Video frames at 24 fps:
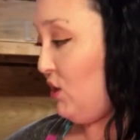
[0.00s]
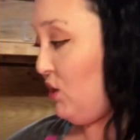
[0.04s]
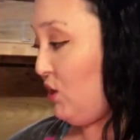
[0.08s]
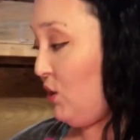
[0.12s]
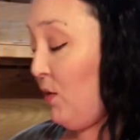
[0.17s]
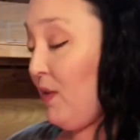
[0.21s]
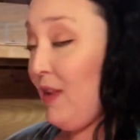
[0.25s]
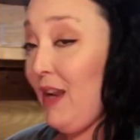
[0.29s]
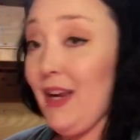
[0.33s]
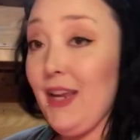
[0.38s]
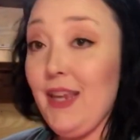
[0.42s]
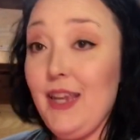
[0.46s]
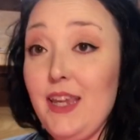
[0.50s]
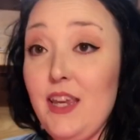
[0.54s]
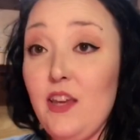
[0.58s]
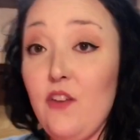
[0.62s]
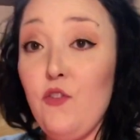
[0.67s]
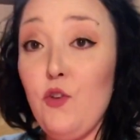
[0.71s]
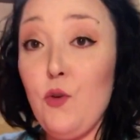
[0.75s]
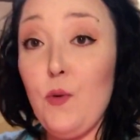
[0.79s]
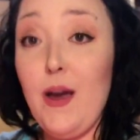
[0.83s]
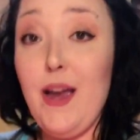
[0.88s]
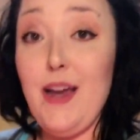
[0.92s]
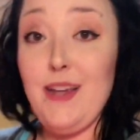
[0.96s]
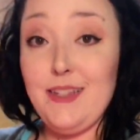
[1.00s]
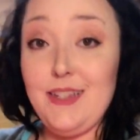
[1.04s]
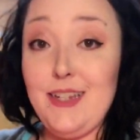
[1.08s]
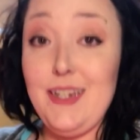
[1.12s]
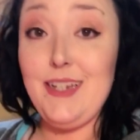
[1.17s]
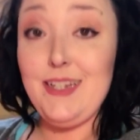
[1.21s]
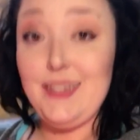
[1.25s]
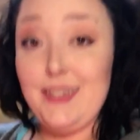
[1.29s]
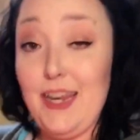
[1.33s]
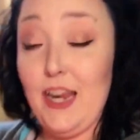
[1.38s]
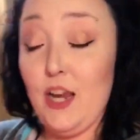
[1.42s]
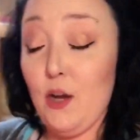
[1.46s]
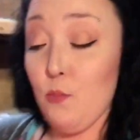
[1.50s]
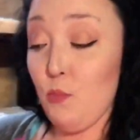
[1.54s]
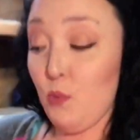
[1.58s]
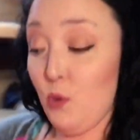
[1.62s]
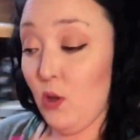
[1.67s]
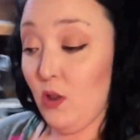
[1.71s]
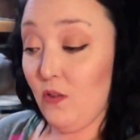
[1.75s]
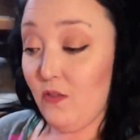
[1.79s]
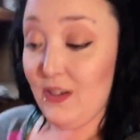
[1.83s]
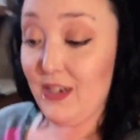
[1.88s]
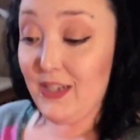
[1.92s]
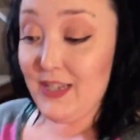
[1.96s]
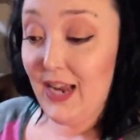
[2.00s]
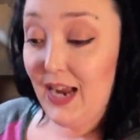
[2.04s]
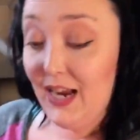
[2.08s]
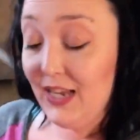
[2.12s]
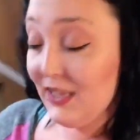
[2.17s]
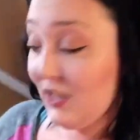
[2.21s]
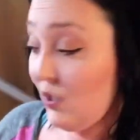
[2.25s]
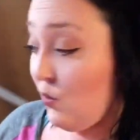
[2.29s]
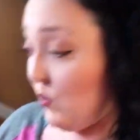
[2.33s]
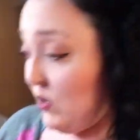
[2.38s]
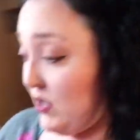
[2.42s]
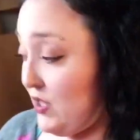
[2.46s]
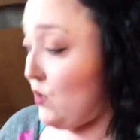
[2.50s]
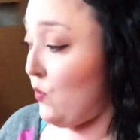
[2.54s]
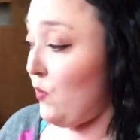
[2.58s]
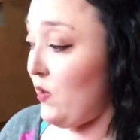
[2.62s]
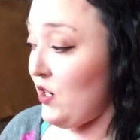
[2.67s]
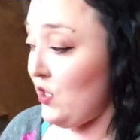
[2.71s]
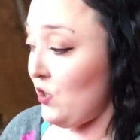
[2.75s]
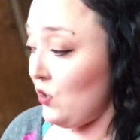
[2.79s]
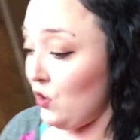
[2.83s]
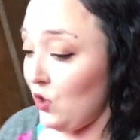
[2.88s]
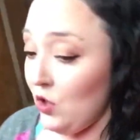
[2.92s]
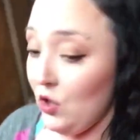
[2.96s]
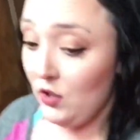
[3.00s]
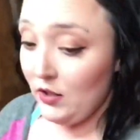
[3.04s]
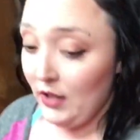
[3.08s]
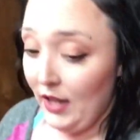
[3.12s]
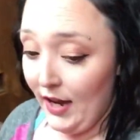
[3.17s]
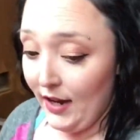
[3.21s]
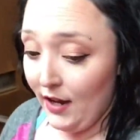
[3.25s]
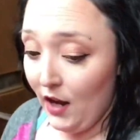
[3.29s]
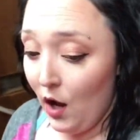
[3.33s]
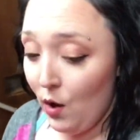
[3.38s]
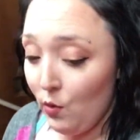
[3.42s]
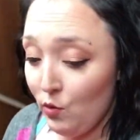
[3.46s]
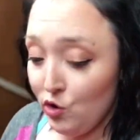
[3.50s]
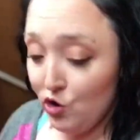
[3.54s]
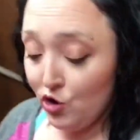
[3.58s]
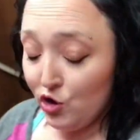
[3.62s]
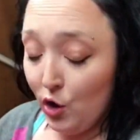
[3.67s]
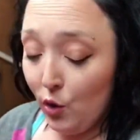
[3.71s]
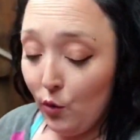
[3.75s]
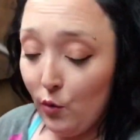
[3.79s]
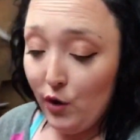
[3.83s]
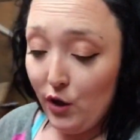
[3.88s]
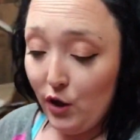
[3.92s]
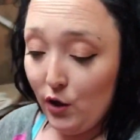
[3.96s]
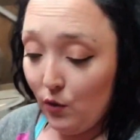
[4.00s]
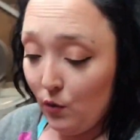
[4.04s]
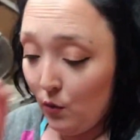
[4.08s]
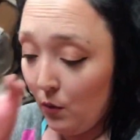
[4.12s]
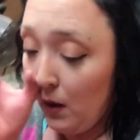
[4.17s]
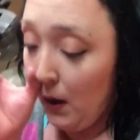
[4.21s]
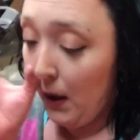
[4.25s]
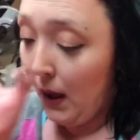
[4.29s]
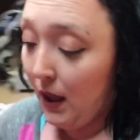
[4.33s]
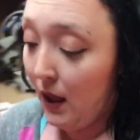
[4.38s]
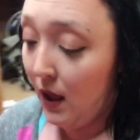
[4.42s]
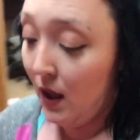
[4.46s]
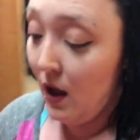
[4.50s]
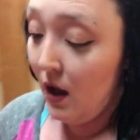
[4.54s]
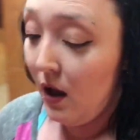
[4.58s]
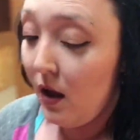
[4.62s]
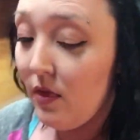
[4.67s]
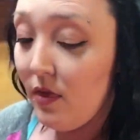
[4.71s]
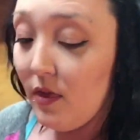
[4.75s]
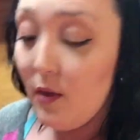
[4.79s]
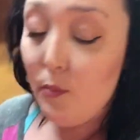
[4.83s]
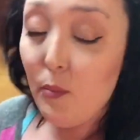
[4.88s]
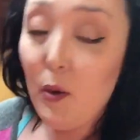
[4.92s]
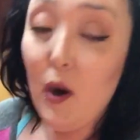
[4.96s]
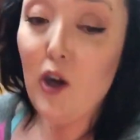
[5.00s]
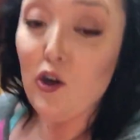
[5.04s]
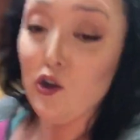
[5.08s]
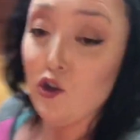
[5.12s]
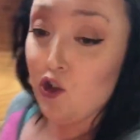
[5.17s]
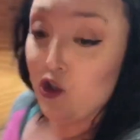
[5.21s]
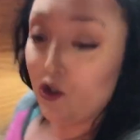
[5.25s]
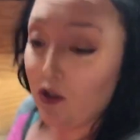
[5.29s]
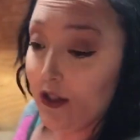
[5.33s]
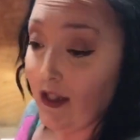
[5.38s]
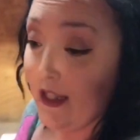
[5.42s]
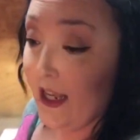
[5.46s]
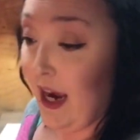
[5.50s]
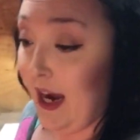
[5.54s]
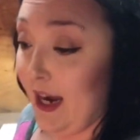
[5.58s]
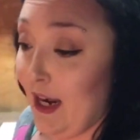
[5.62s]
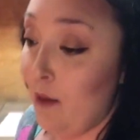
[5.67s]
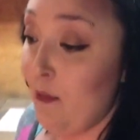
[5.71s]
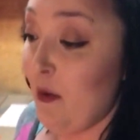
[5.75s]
So that I can give you guys an example of exactly what it's going to look like, I will show you the partial sign.